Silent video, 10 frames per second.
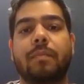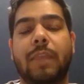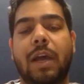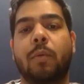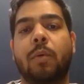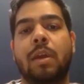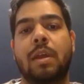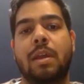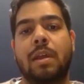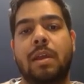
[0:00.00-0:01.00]
Now,
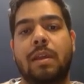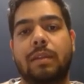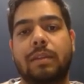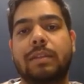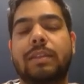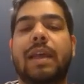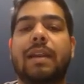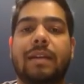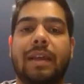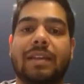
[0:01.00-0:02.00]

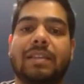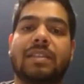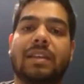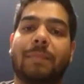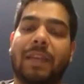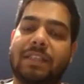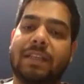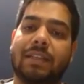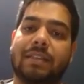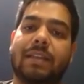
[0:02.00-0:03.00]
there is a big
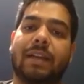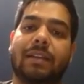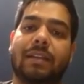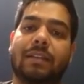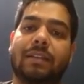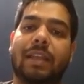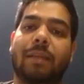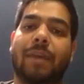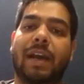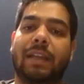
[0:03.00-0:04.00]
chance that they
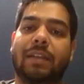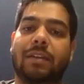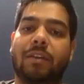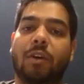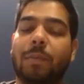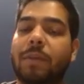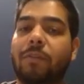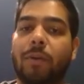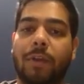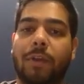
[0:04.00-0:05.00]
might not be
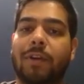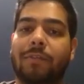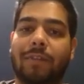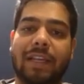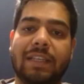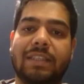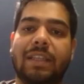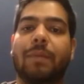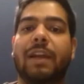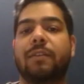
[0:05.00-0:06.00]
following your advice,
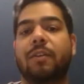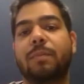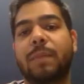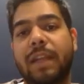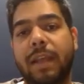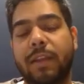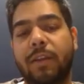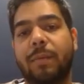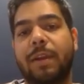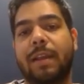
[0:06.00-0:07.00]
they might not be taking
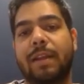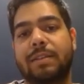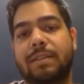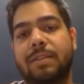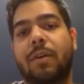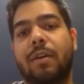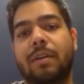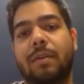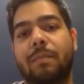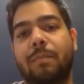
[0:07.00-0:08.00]
your medications, or
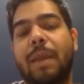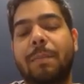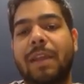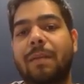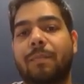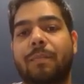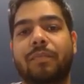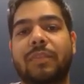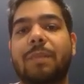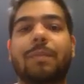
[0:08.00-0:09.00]
maybe
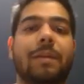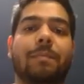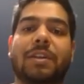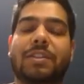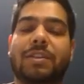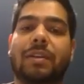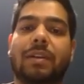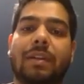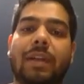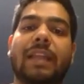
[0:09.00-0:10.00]
their blood pressure
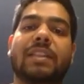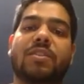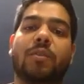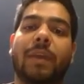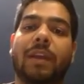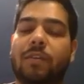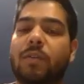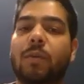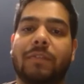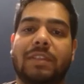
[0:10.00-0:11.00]
needs to be
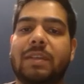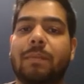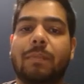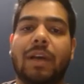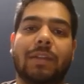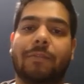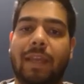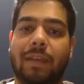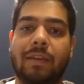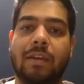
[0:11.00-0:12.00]
controlled with some other way.